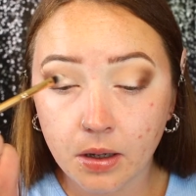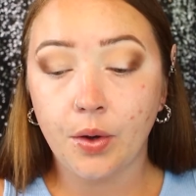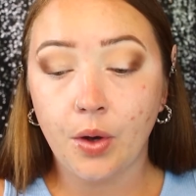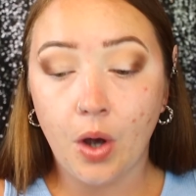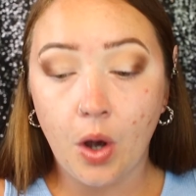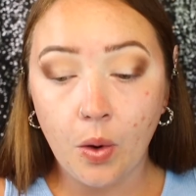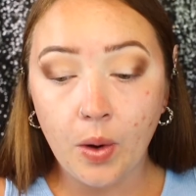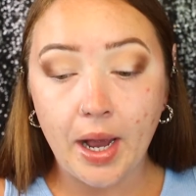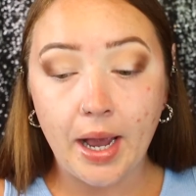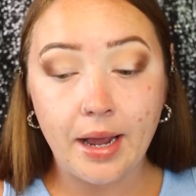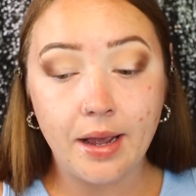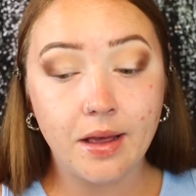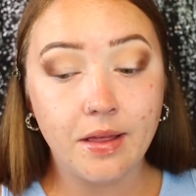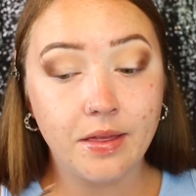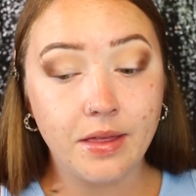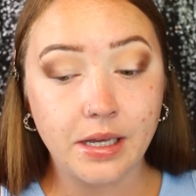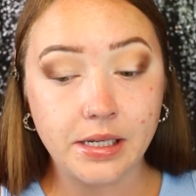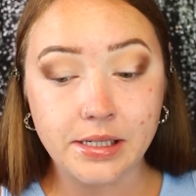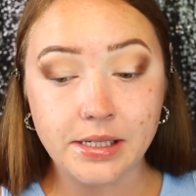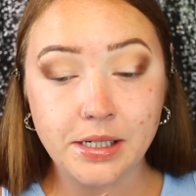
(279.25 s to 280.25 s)
Okay,
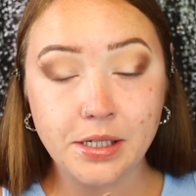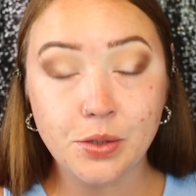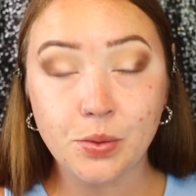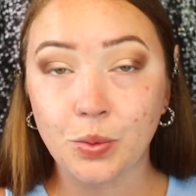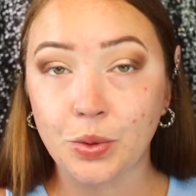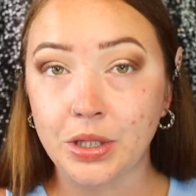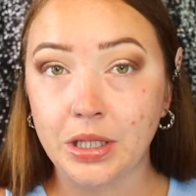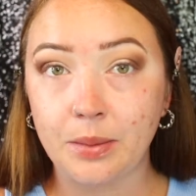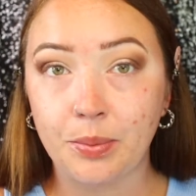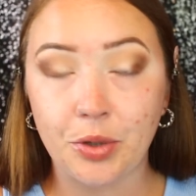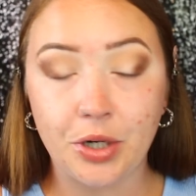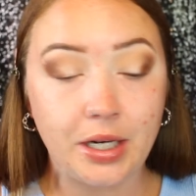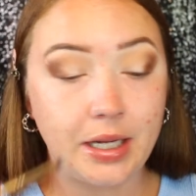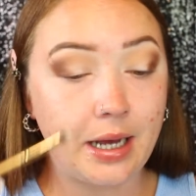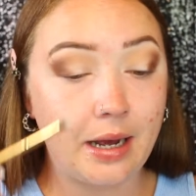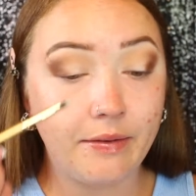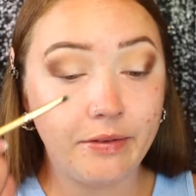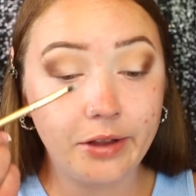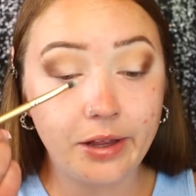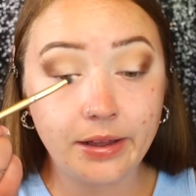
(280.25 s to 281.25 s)
this is really pretty.
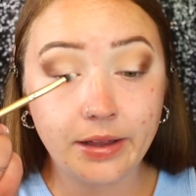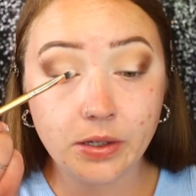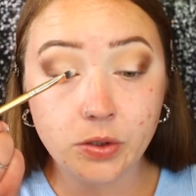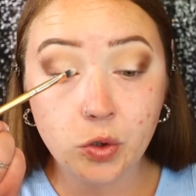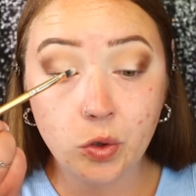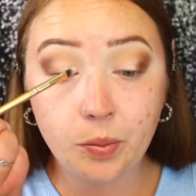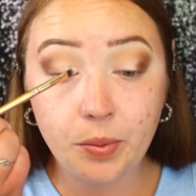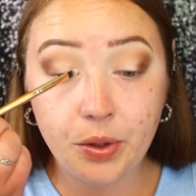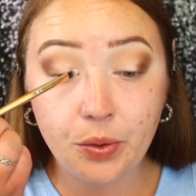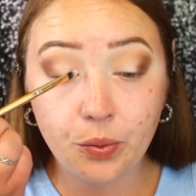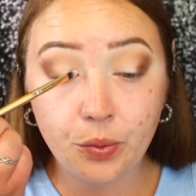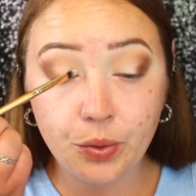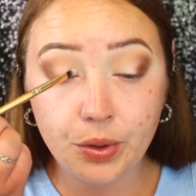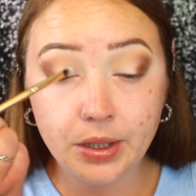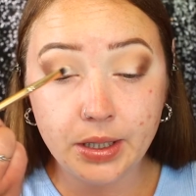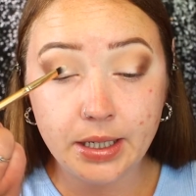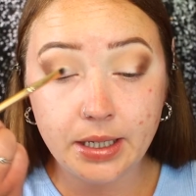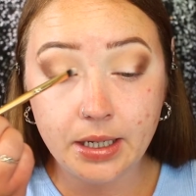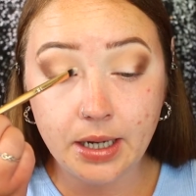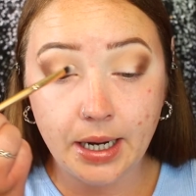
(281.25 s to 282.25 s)
I feel like this would be
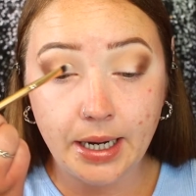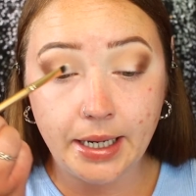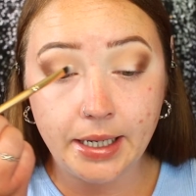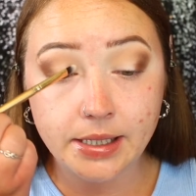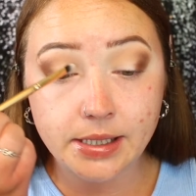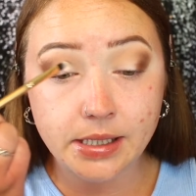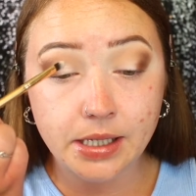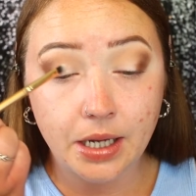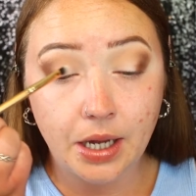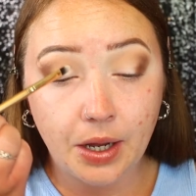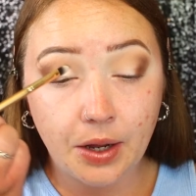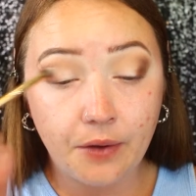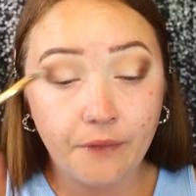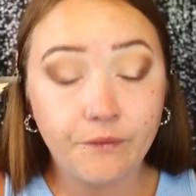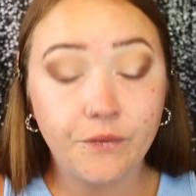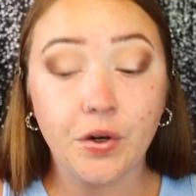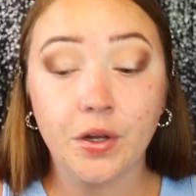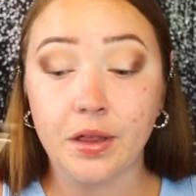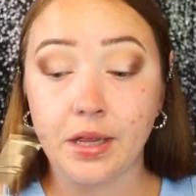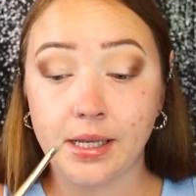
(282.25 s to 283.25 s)
really nice
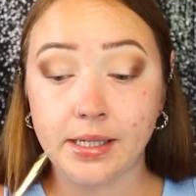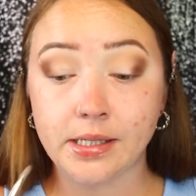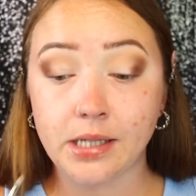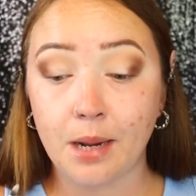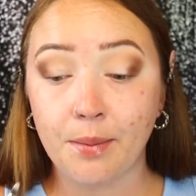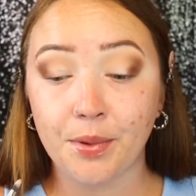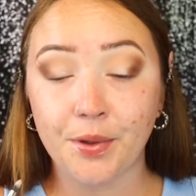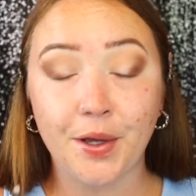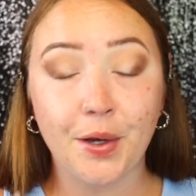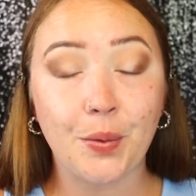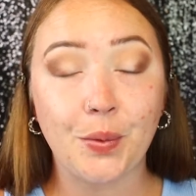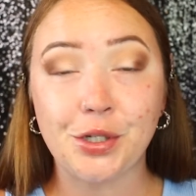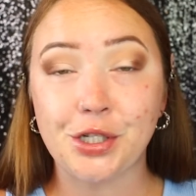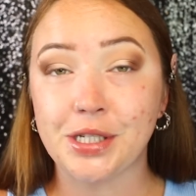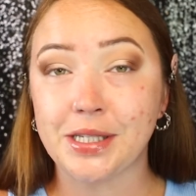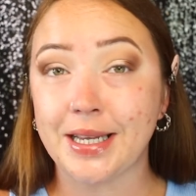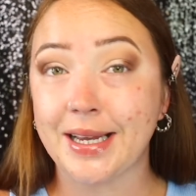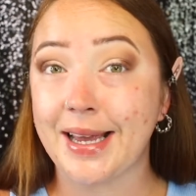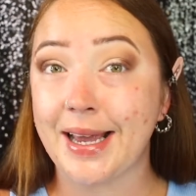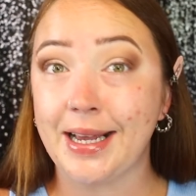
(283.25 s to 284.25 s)
for this type of look, which
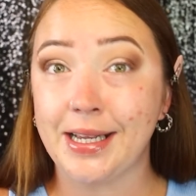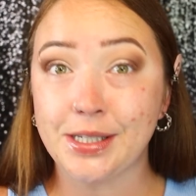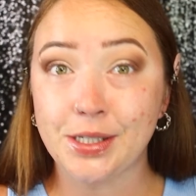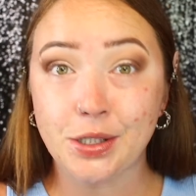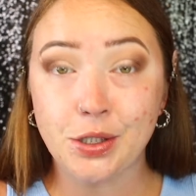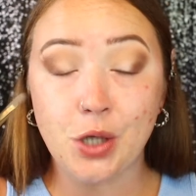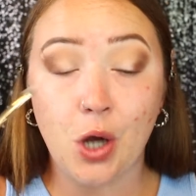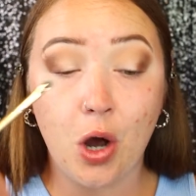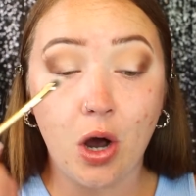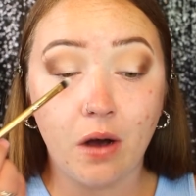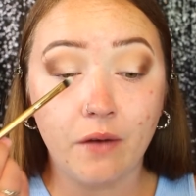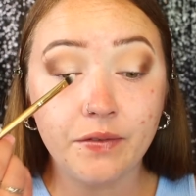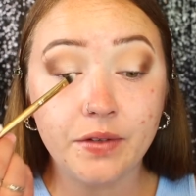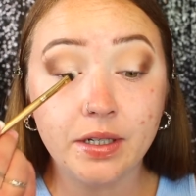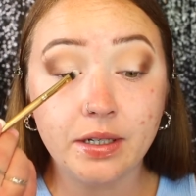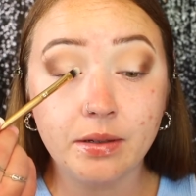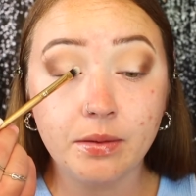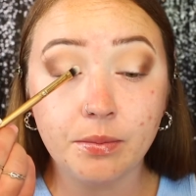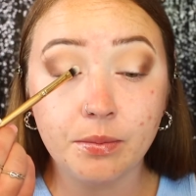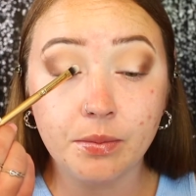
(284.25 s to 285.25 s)
is like a soft,
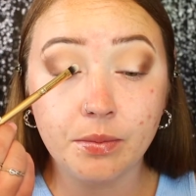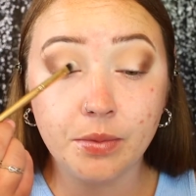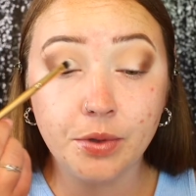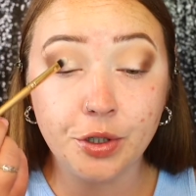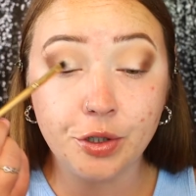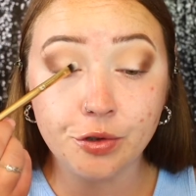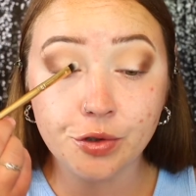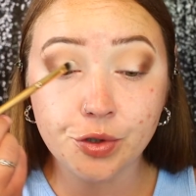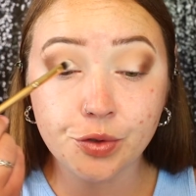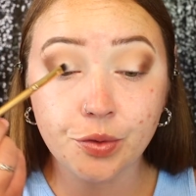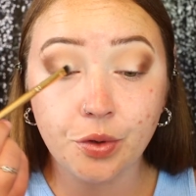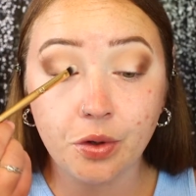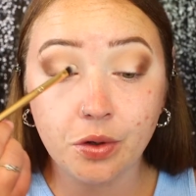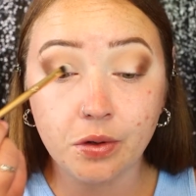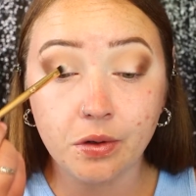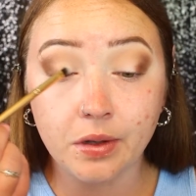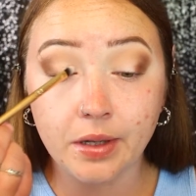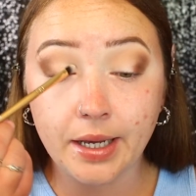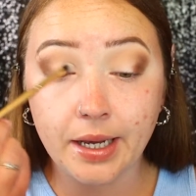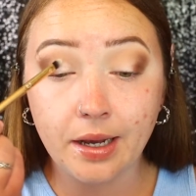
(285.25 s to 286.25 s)
neutral
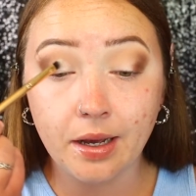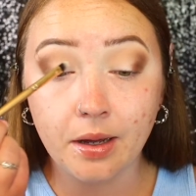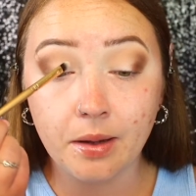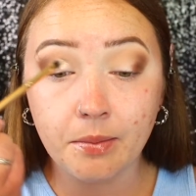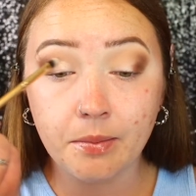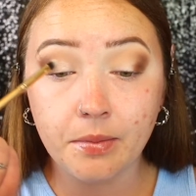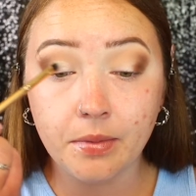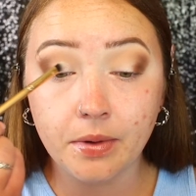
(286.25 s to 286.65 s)
glam.